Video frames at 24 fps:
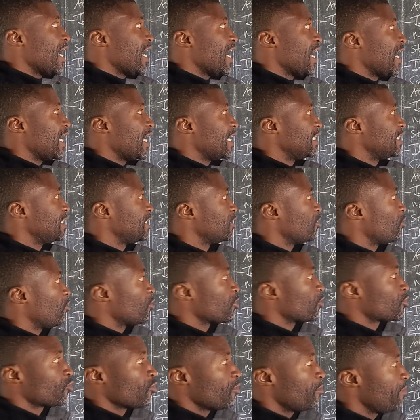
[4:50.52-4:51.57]
and
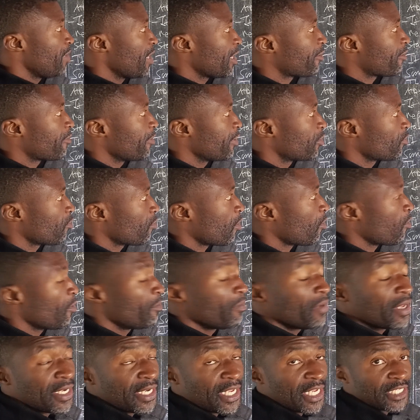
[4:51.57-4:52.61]
also make
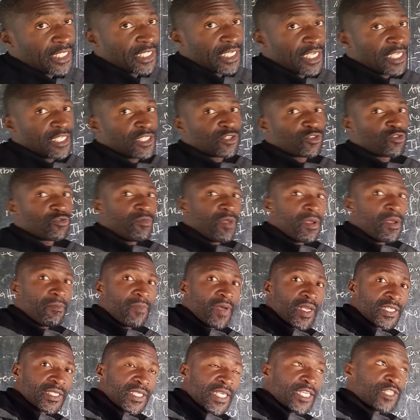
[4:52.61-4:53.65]
recommendations to
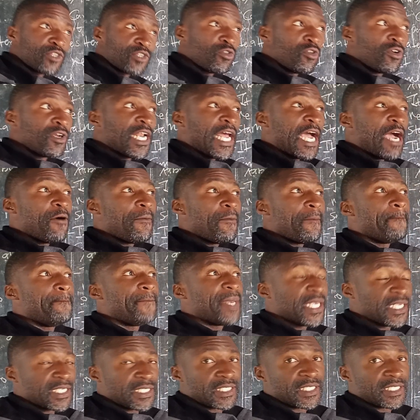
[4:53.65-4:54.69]
member states on how
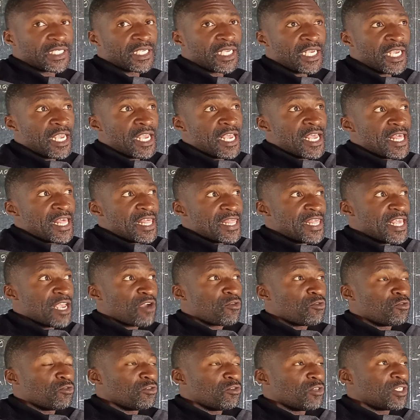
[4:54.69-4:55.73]
best they
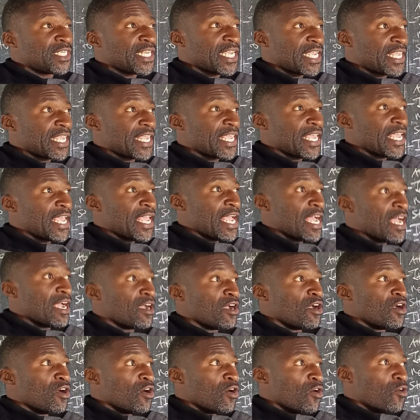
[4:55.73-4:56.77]
could take
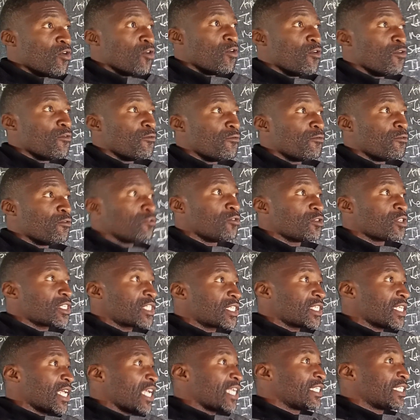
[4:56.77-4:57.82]
care of
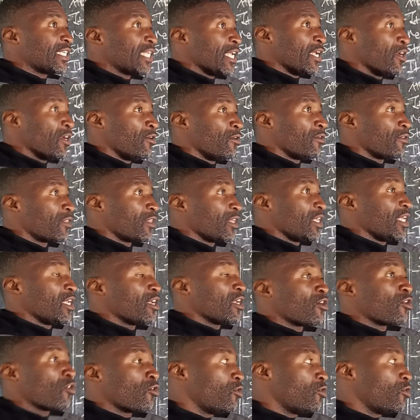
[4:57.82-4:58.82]
such healthy